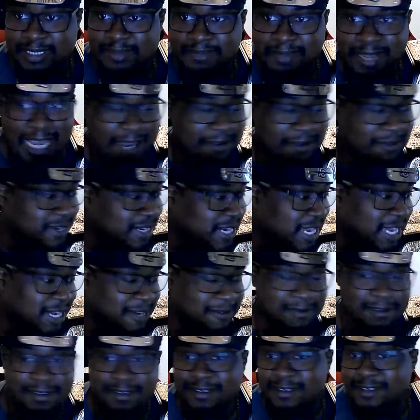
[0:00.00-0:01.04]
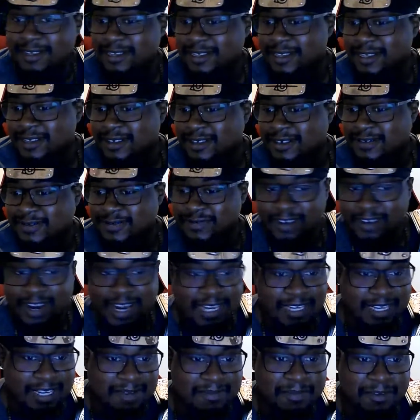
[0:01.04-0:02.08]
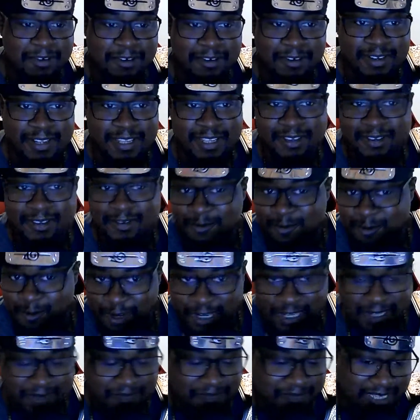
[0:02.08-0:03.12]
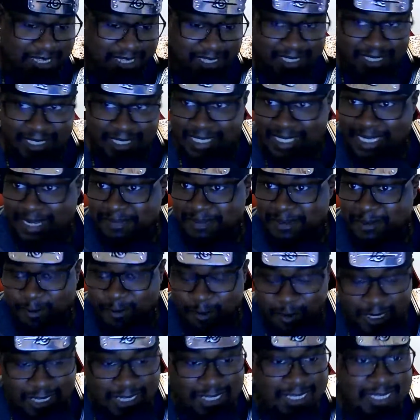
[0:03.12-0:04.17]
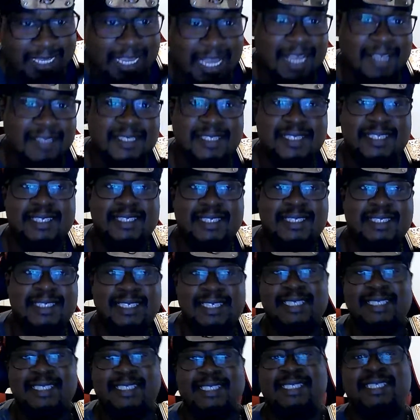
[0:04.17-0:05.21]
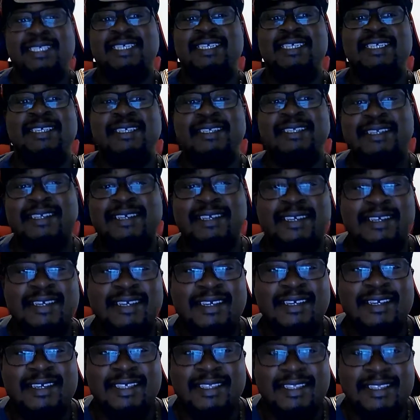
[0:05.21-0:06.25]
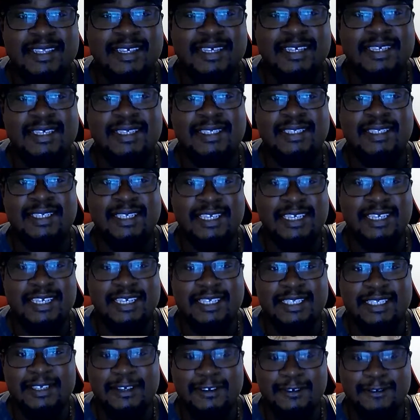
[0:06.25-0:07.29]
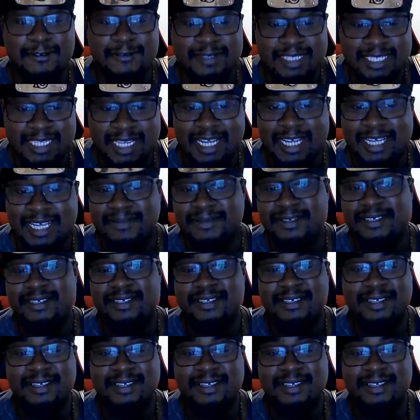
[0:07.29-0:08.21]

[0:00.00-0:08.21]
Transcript: Pirate Hour, Friday morning, One Piece, chapter 1016. This is Otama.